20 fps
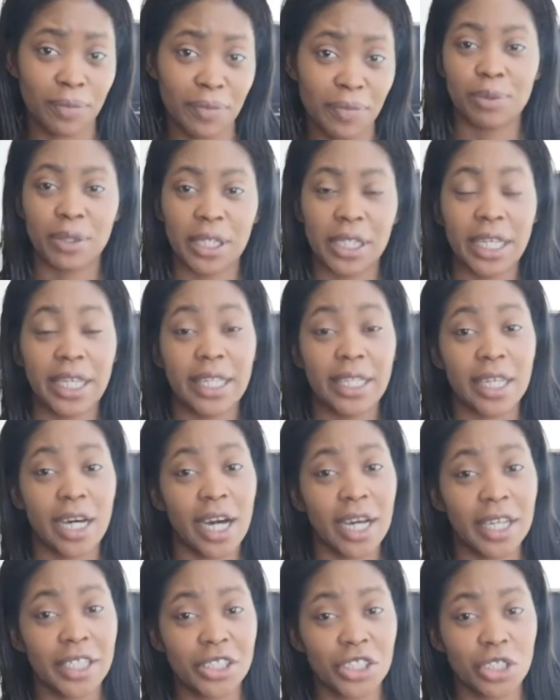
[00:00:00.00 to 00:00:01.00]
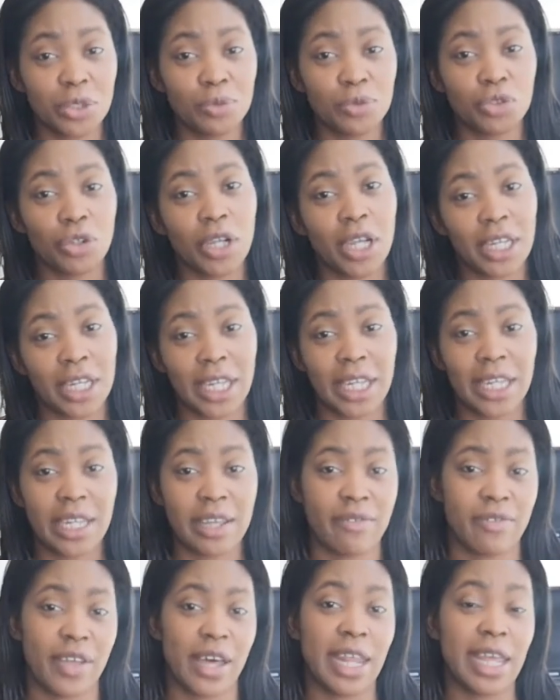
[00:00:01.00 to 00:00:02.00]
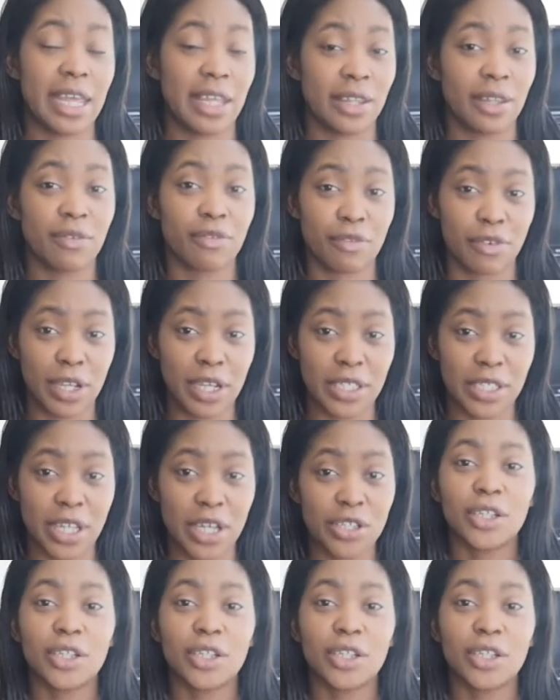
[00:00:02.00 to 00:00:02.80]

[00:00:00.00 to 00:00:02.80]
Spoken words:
Put it in the ice cube tray and I leave that in the freezer.